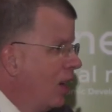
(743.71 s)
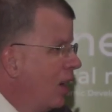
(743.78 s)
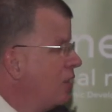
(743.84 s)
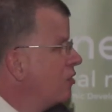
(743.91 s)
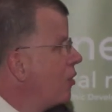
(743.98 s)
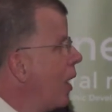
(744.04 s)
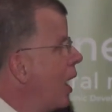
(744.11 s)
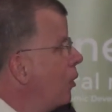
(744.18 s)

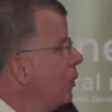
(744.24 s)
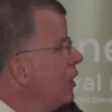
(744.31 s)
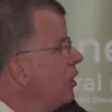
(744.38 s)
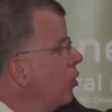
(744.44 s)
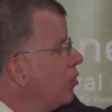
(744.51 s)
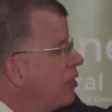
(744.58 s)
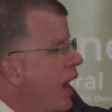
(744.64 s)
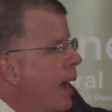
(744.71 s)
And so how do we
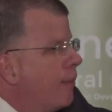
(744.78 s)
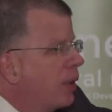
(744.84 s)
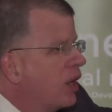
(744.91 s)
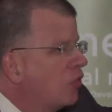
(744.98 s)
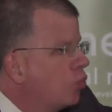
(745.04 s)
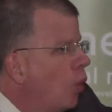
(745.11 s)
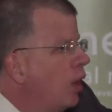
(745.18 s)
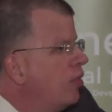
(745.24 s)
deal with that?
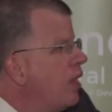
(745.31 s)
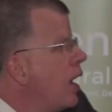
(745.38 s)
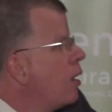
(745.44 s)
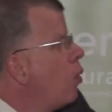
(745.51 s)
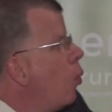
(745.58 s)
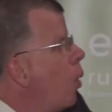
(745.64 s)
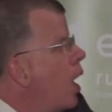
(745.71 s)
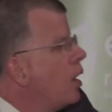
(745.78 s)
Because one
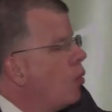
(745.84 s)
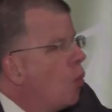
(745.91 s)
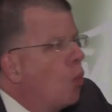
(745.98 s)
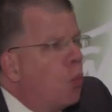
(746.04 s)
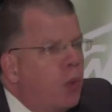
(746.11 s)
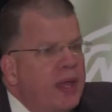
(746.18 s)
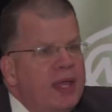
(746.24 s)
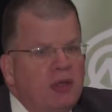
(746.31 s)
thing what
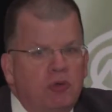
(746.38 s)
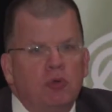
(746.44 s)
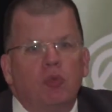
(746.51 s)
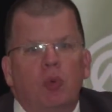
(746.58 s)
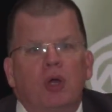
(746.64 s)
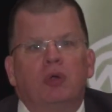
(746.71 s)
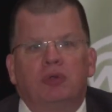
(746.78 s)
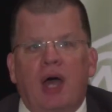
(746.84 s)
we
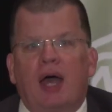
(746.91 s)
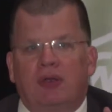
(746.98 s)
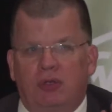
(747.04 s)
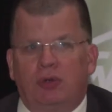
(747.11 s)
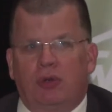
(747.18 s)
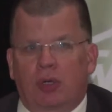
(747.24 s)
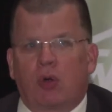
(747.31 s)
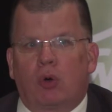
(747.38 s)
will not
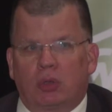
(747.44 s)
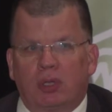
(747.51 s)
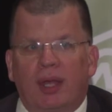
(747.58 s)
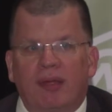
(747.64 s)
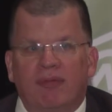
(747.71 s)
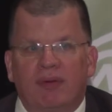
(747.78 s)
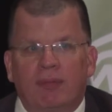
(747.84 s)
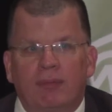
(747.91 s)
do at Golden
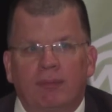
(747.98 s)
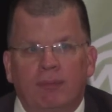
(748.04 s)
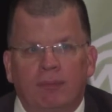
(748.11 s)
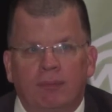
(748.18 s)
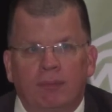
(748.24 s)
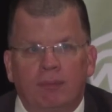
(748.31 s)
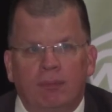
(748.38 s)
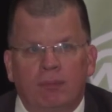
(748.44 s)
Leaf
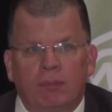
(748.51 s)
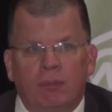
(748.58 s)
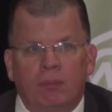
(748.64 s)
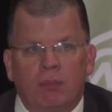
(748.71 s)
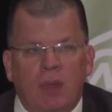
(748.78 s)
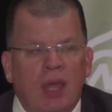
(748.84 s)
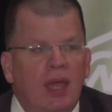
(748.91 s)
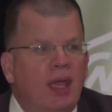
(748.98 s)

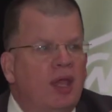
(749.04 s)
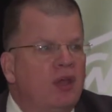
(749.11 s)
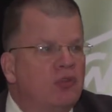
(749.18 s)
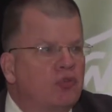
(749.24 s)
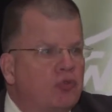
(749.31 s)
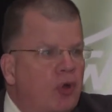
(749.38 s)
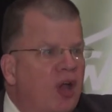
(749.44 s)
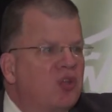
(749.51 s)

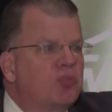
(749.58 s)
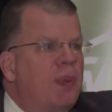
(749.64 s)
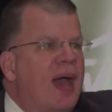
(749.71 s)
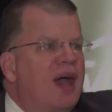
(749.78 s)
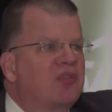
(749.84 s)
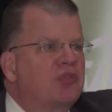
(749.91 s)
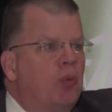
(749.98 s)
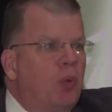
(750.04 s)
is
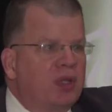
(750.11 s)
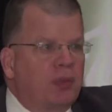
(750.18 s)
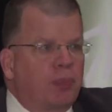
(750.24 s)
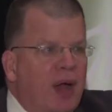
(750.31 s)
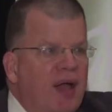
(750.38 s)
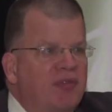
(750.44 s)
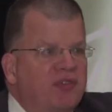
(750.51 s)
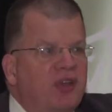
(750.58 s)
trespass on what the
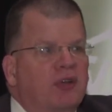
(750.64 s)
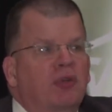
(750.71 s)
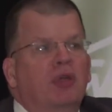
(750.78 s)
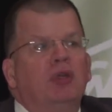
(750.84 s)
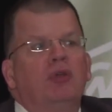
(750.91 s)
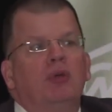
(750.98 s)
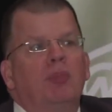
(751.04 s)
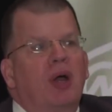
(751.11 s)
private sector
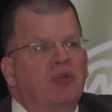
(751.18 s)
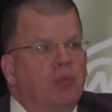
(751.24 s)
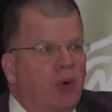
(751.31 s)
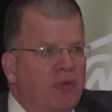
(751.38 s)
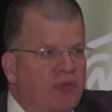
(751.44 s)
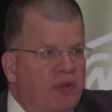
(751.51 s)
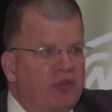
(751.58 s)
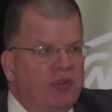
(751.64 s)
can do much
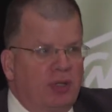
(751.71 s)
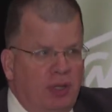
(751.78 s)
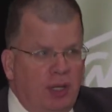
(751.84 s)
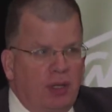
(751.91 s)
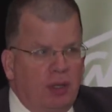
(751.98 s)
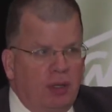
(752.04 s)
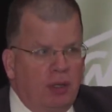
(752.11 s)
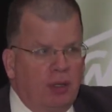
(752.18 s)
more
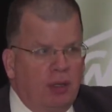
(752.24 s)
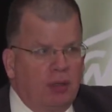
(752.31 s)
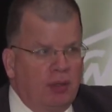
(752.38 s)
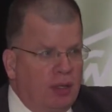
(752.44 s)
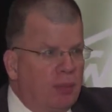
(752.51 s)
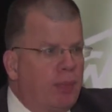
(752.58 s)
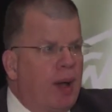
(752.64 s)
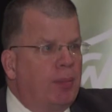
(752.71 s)
efficiently
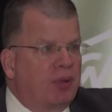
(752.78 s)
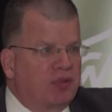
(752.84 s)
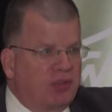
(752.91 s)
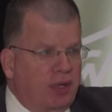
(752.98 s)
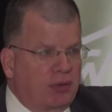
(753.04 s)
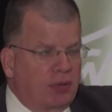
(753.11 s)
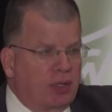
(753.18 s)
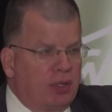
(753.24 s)
than the public
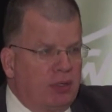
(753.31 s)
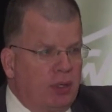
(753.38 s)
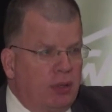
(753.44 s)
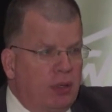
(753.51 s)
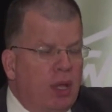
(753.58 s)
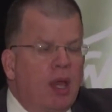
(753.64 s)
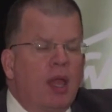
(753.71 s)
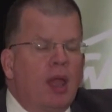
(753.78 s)
sector can do.
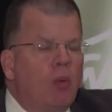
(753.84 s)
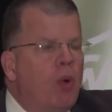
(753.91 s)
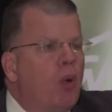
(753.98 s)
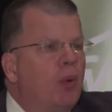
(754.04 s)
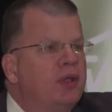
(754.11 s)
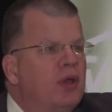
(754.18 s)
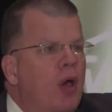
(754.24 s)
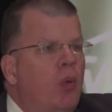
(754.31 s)
And what
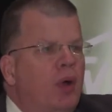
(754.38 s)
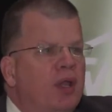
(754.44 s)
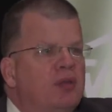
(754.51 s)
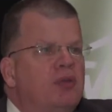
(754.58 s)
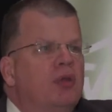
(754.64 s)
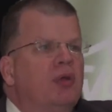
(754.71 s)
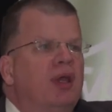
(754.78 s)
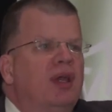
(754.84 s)
we don't want to
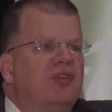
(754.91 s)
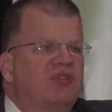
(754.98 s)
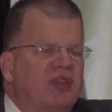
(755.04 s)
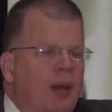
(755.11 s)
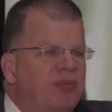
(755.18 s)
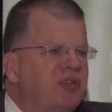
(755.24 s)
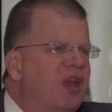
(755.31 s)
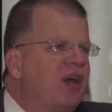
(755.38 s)
do is
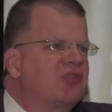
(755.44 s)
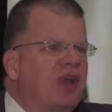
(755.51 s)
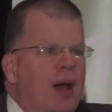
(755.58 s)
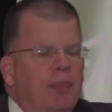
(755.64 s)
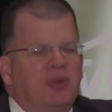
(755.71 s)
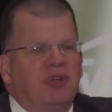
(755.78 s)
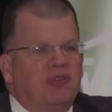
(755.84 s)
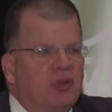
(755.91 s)
subsidize
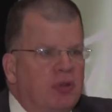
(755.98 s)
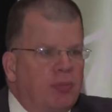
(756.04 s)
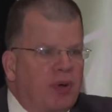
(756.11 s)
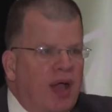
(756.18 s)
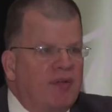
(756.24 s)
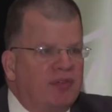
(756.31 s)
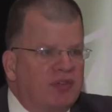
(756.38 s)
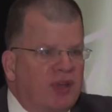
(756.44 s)
competition to the
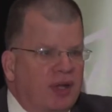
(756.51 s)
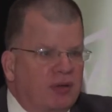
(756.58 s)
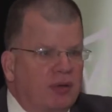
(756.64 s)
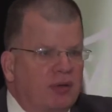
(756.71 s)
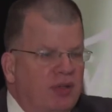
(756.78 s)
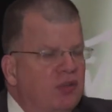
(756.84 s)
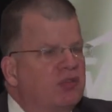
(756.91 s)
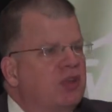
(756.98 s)
private sector.
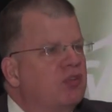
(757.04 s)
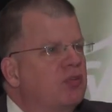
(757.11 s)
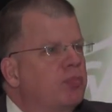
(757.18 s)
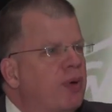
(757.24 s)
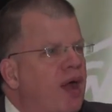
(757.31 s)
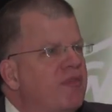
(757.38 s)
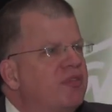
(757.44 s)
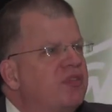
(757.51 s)
This gets the
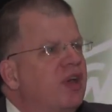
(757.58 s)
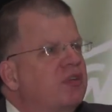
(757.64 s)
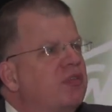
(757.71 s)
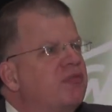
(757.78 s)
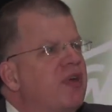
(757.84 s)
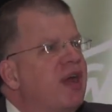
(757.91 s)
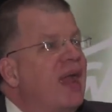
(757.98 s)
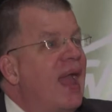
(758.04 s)
private sector
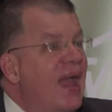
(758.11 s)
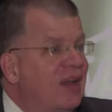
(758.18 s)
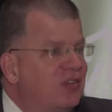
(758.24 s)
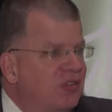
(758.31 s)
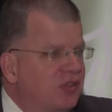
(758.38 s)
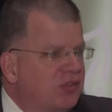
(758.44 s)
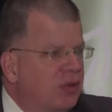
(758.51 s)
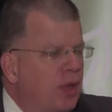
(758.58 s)
very
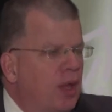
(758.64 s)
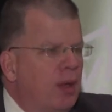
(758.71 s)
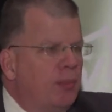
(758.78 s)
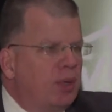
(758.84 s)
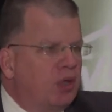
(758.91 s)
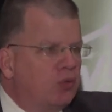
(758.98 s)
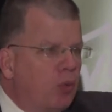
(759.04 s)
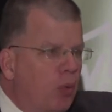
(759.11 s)
anxious
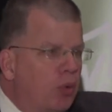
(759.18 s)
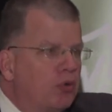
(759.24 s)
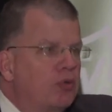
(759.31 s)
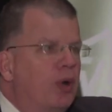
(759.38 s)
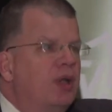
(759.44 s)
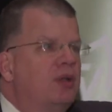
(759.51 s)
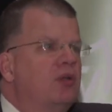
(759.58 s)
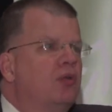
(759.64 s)
because what we're
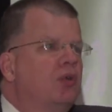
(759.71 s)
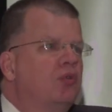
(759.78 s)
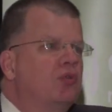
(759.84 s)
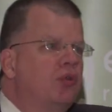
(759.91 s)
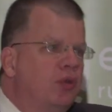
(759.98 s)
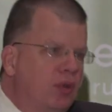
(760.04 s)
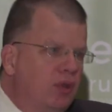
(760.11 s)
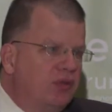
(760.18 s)
trying to do
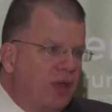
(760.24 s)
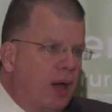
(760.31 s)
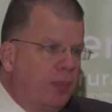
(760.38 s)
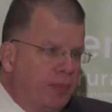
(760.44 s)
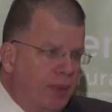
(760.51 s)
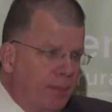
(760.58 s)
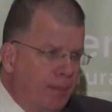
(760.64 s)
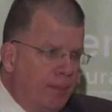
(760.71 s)
is
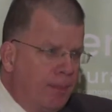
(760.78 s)
help them,